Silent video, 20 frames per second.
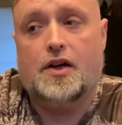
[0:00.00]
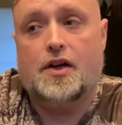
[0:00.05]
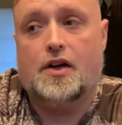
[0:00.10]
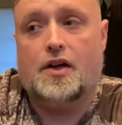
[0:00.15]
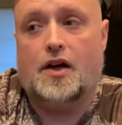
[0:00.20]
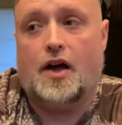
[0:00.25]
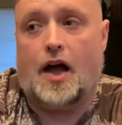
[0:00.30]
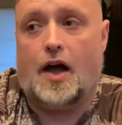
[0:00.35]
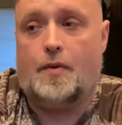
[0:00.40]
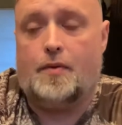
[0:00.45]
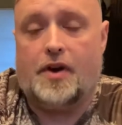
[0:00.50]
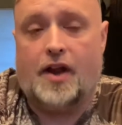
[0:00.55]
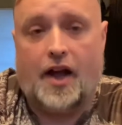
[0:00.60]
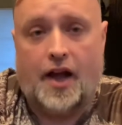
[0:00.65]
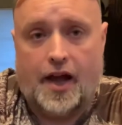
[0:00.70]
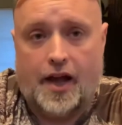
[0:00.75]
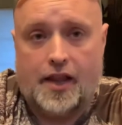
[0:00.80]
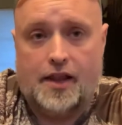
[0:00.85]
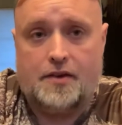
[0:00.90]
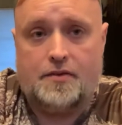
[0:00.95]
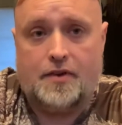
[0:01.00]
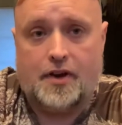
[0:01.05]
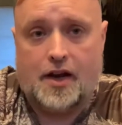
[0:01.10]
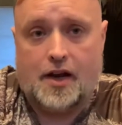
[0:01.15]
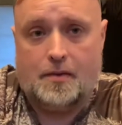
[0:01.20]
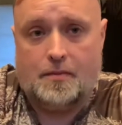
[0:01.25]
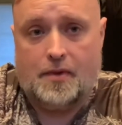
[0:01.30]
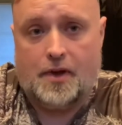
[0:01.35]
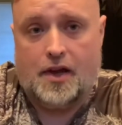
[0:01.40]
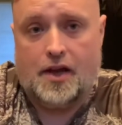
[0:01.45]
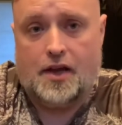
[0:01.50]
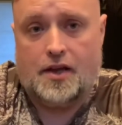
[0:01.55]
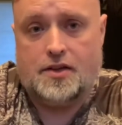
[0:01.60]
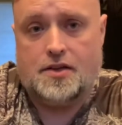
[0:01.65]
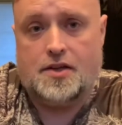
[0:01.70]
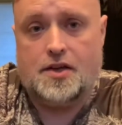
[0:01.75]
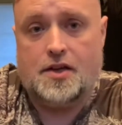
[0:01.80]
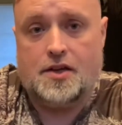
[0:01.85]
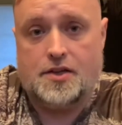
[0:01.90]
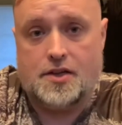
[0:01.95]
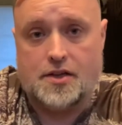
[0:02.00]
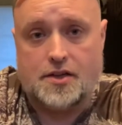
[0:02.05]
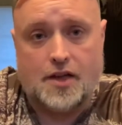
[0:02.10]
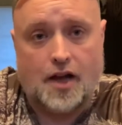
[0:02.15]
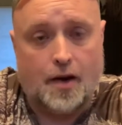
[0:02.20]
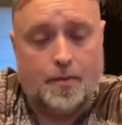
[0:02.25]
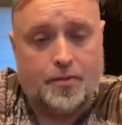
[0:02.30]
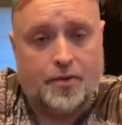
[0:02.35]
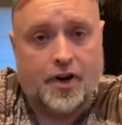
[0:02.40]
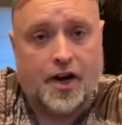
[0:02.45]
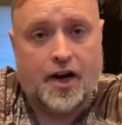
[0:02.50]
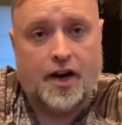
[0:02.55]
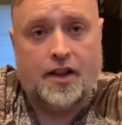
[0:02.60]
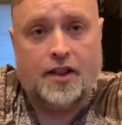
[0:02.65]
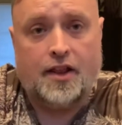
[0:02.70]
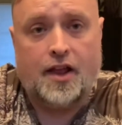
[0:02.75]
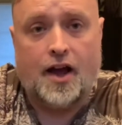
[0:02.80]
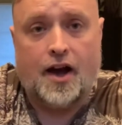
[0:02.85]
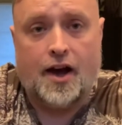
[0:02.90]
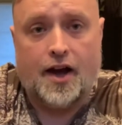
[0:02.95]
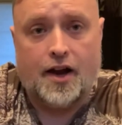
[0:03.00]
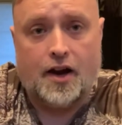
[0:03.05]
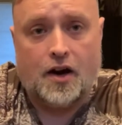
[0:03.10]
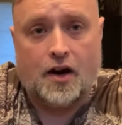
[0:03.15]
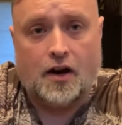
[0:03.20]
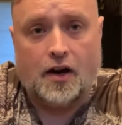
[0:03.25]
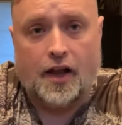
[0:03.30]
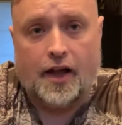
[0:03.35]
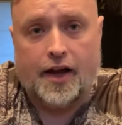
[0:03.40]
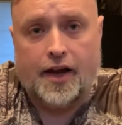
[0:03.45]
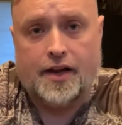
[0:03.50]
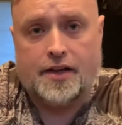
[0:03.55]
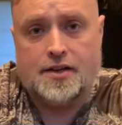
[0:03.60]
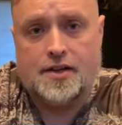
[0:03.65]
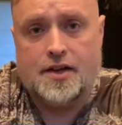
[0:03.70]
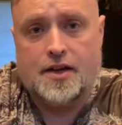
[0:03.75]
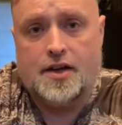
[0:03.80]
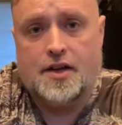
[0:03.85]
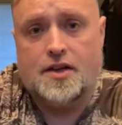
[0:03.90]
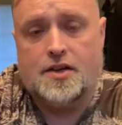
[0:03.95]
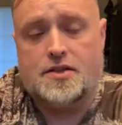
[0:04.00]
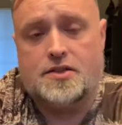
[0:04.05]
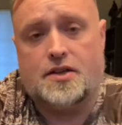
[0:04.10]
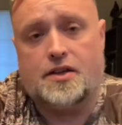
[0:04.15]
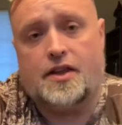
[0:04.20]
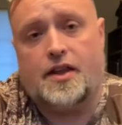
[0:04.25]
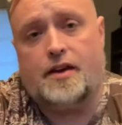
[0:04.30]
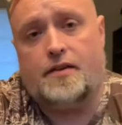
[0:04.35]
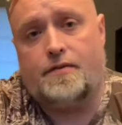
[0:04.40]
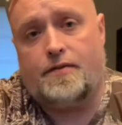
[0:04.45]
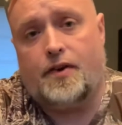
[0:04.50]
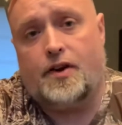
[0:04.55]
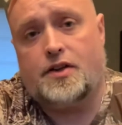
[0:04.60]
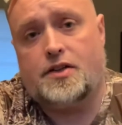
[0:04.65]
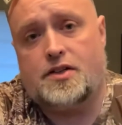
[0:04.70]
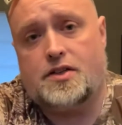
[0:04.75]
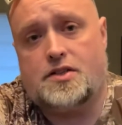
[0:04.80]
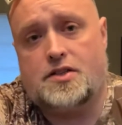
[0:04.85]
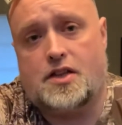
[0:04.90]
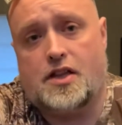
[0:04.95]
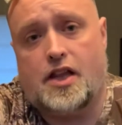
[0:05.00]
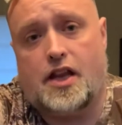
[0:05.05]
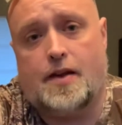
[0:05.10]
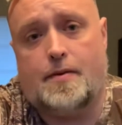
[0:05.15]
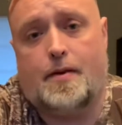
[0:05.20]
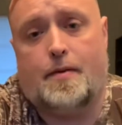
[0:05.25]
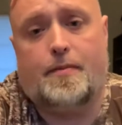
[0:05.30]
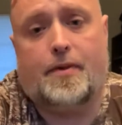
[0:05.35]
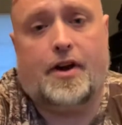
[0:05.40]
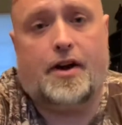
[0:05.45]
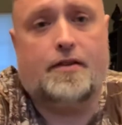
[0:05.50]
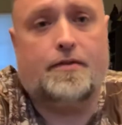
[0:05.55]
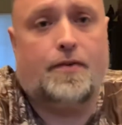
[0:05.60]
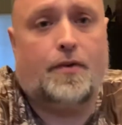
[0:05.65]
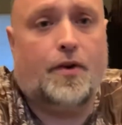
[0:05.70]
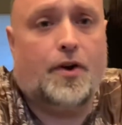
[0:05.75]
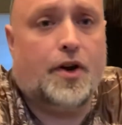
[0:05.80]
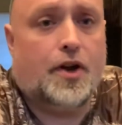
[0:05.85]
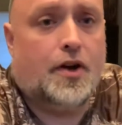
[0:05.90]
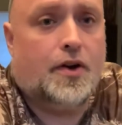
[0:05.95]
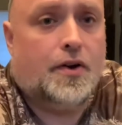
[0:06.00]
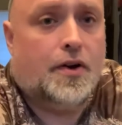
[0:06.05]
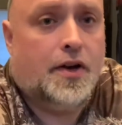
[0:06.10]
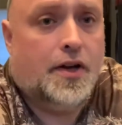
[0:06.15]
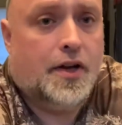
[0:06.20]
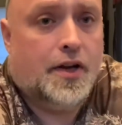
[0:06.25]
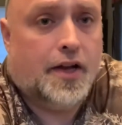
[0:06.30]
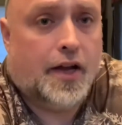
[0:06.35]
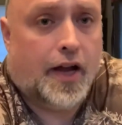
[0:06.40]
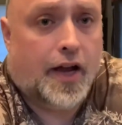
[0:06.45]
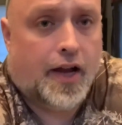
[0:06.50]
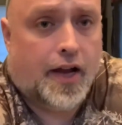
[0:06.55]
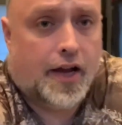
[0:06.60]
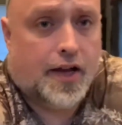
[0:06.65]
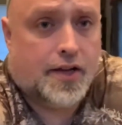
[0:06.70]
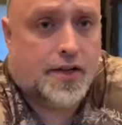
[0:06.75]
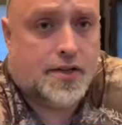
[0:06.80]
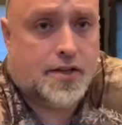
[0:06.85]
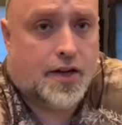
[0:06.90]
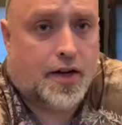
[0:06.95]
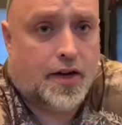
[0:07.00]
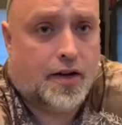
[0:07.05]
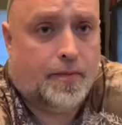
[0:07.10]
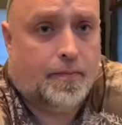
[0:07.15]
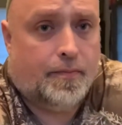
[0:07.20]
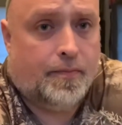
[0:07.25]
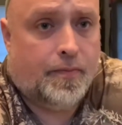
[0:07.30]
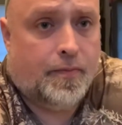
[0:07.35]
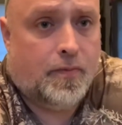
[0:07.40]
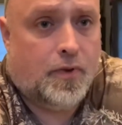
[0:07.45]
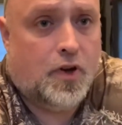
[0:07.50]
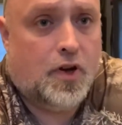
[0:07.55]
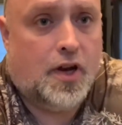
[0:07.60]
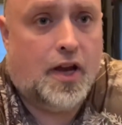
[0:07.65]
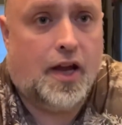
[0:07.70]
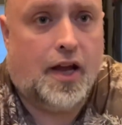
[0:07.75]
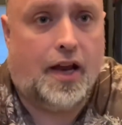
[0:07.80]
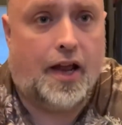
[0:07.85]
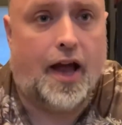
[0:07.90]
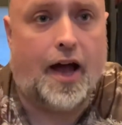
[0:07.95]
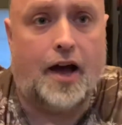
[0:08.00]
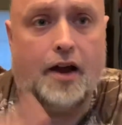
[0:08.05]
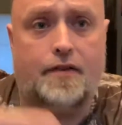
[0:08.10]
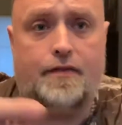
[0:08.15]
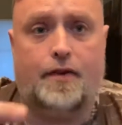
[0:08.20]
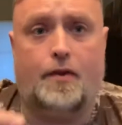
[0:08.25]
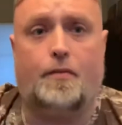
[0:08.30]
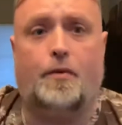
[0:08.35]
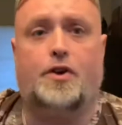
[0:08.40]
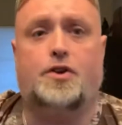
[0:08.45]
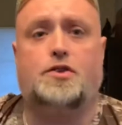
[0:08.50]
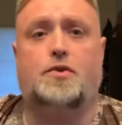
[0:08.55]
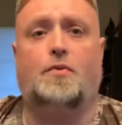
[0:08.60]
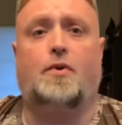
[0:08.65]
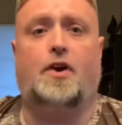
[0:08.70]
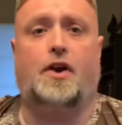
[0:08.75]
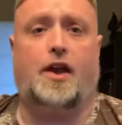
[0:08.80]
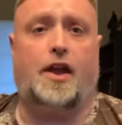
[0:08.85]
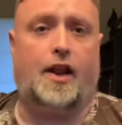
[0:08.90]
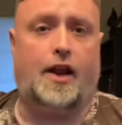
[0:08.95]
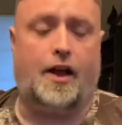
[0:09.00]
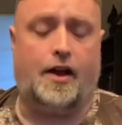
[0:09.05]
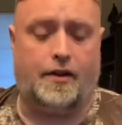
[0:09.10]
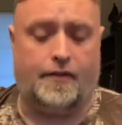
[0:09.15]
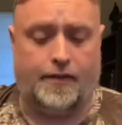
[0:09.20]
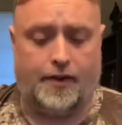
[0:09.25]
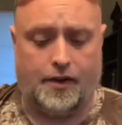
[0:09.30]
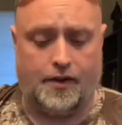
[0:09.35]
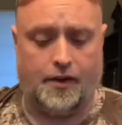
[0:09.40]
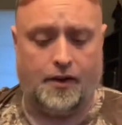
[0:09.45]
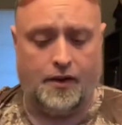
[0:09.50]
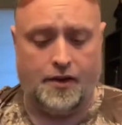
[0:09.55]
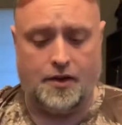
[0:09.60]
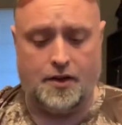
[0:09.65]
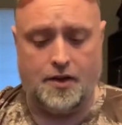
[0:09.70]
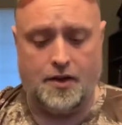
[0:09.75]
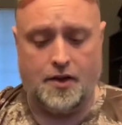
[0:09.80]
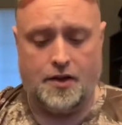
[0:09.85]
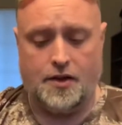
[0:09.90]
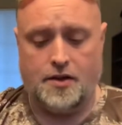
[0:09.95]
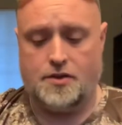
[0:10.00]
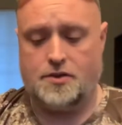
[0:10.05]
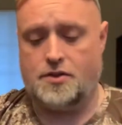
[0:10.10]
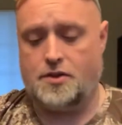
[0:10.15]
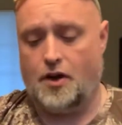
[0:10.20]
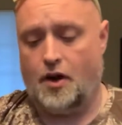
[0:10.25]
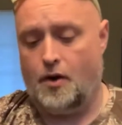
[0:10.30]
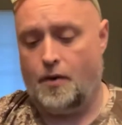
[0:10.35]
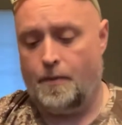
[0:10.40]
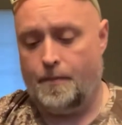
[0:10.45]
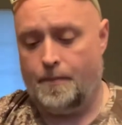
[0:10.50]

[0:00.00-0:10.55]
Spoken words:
I would highly recommend just upgrading the IR light so that it functions a little bit better for you, and you get out of it what you want to get out of it. So